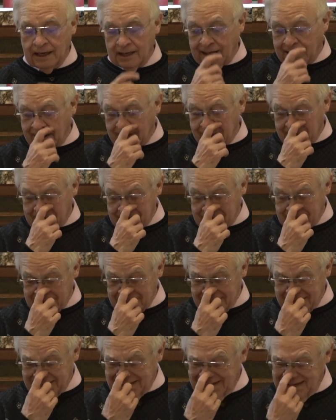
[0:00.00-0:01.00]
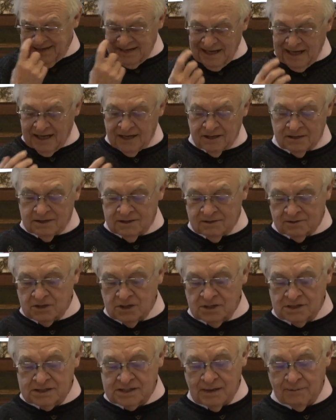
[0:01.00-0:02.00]
in England. And
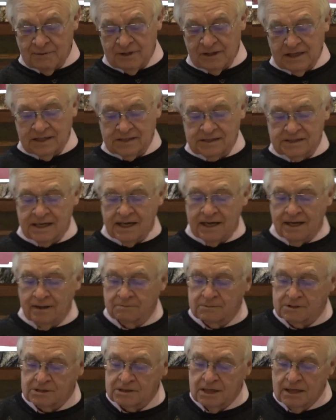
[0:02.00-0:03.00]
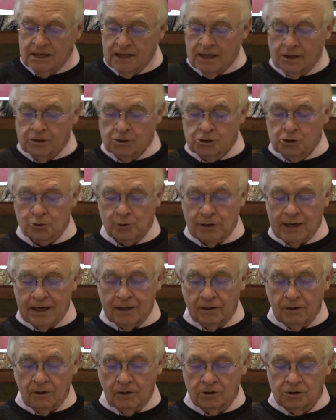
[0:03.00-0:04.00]
to some of these names,
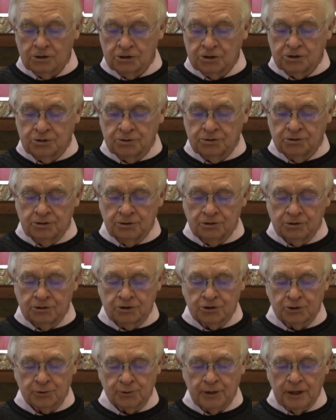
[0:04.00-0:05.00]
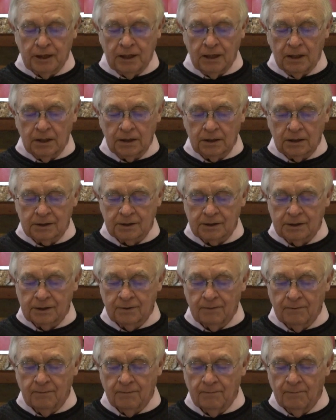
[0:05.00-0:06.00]
Gerard, Gerard
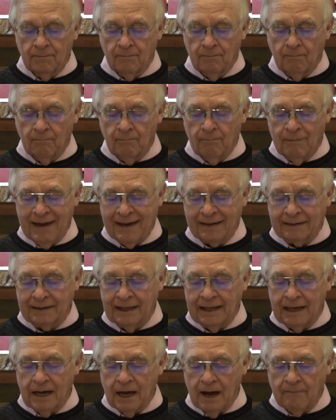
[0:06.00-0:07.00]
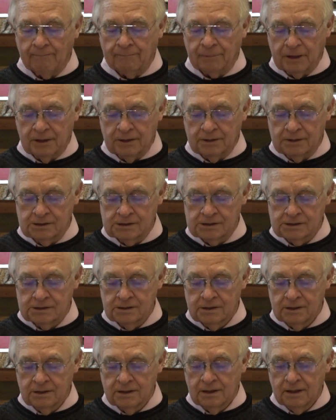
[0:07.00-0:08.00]
Manley Hopkins
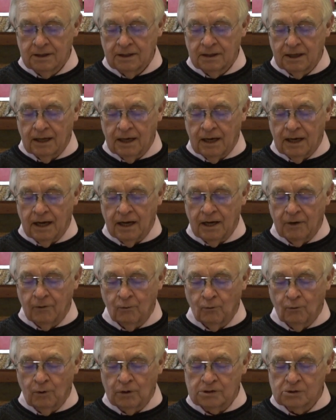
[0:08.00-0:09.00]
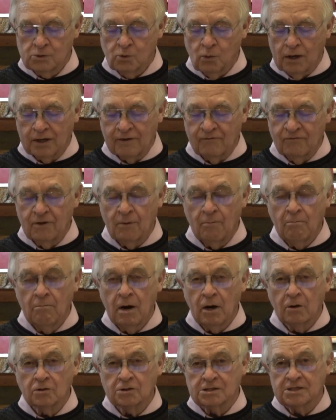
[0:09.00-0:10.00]
uh, was one of the
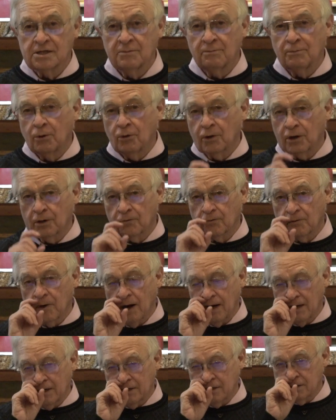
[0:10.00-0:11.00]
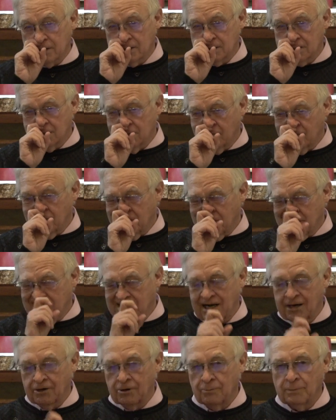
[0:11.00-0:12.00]
most important writers of the
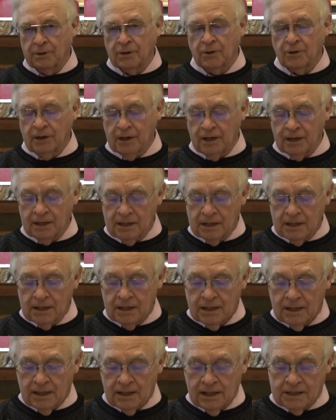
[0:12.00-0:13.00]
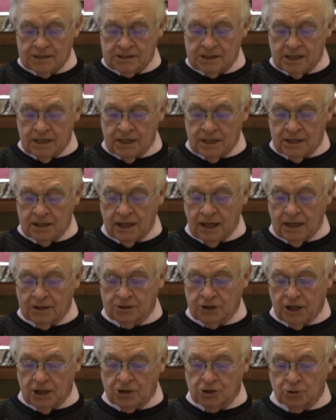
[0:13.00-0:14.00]
entire period. He's a, a
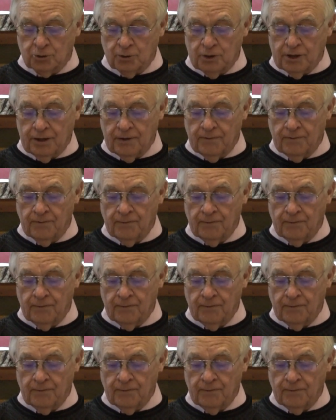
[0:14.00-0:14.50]
Jesuit,